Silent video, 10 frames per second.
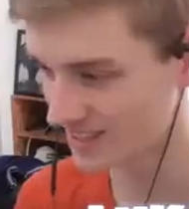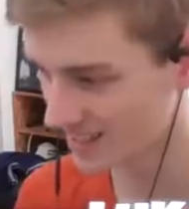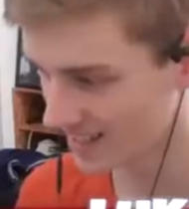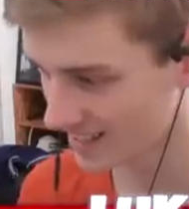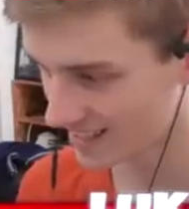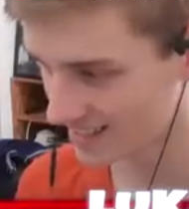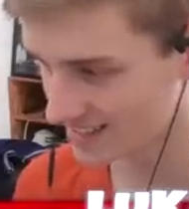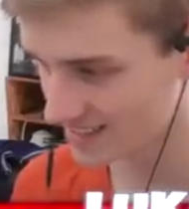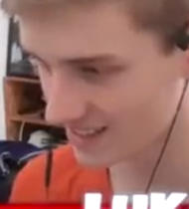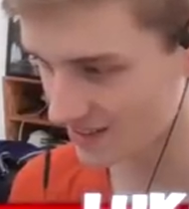good.
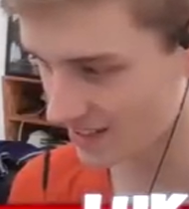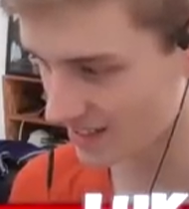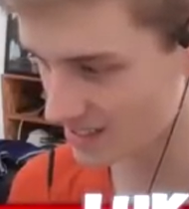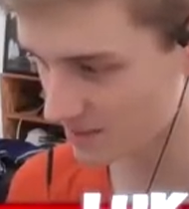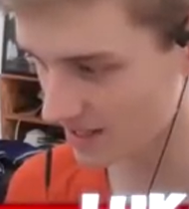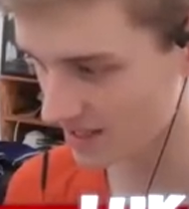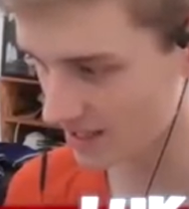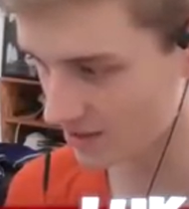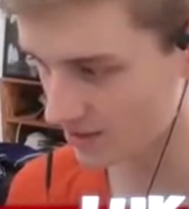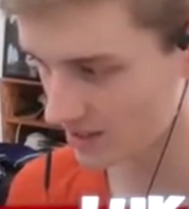So I'm gonna get some of that
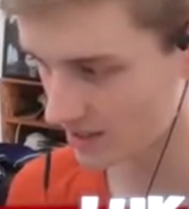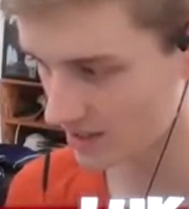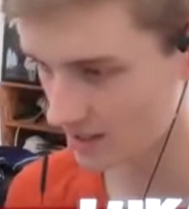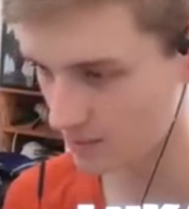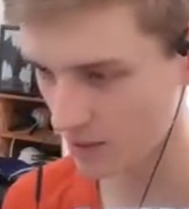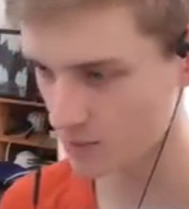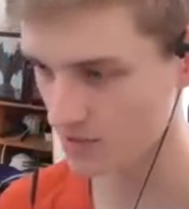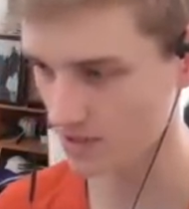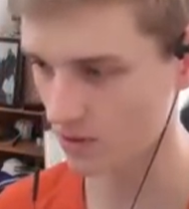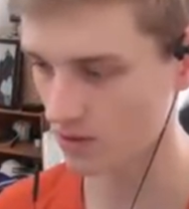now. Might
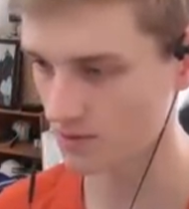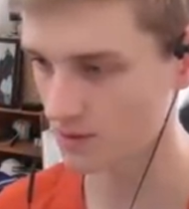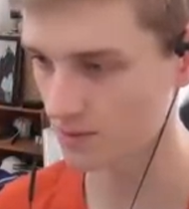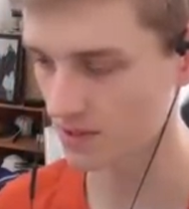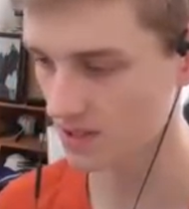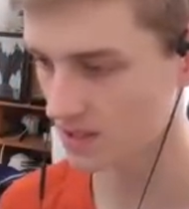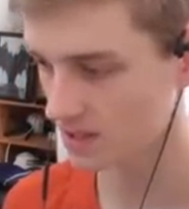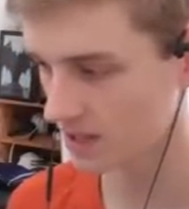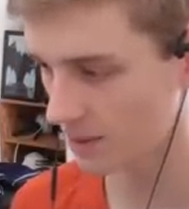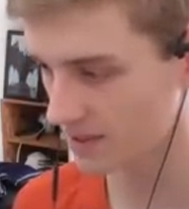look at all of it, really.
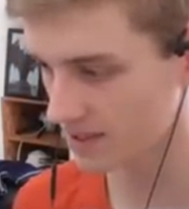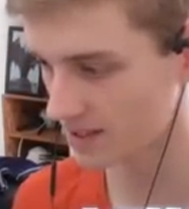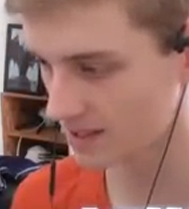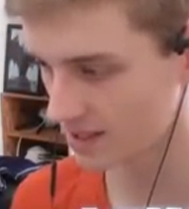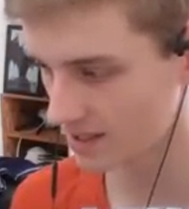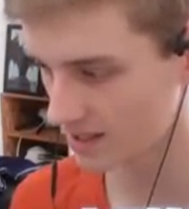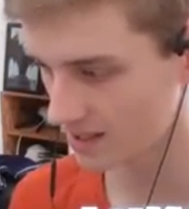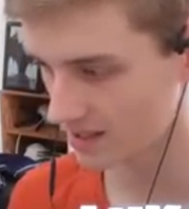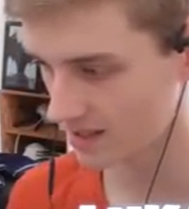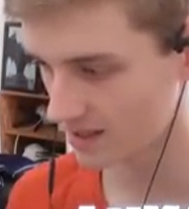I mean,
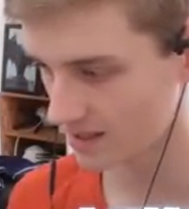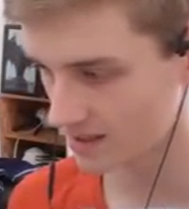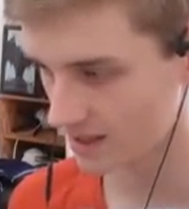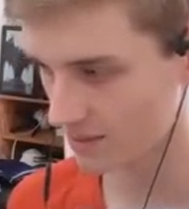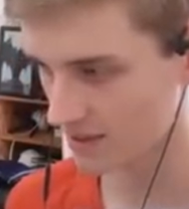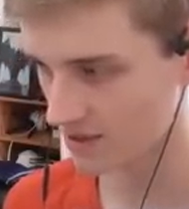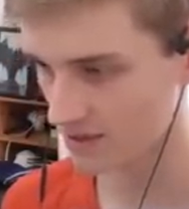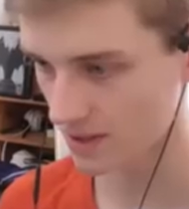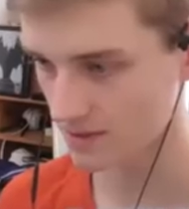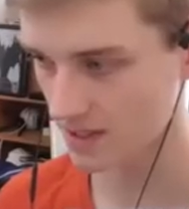there we
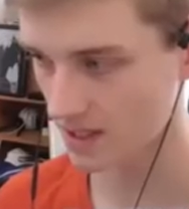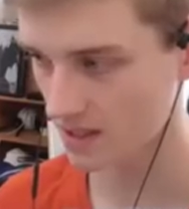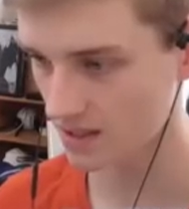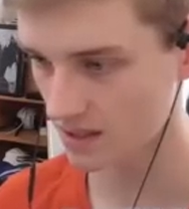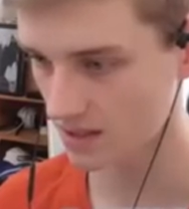go. Love that.